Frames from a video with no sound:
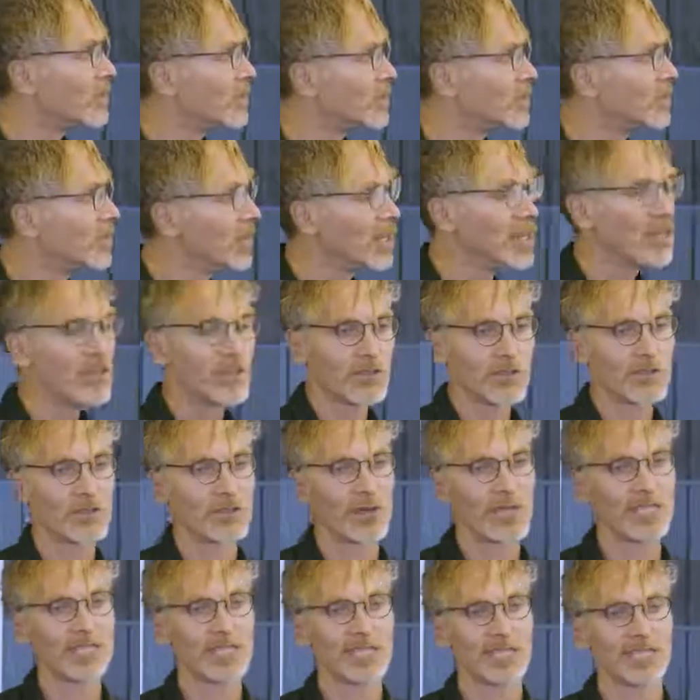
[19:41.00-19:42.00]
through
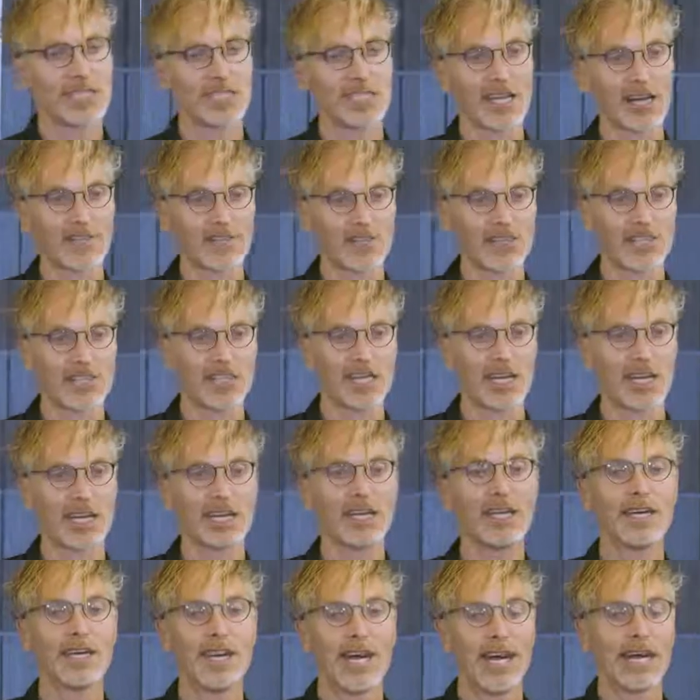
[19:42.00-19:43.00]
2017,